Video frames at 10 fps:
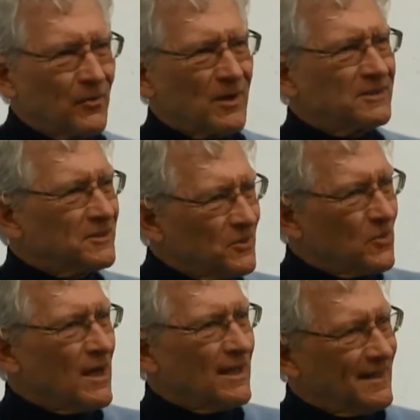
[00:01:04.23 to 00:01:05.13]
I wasn't
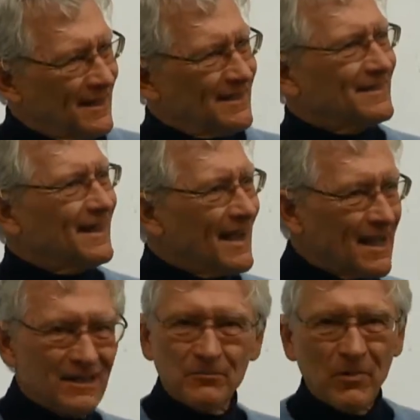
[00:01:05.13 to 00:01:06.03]
quite, like, I
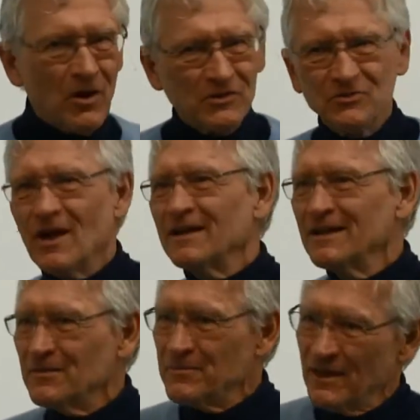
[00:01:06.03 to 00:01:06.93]
had the ball
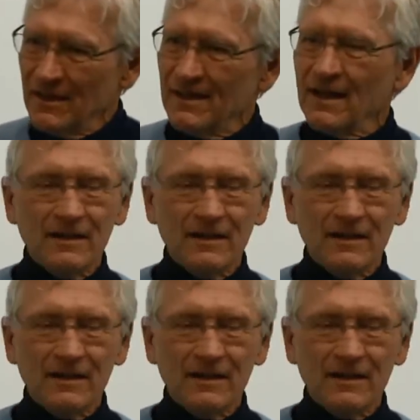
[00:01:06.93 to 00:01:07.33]
striking ability,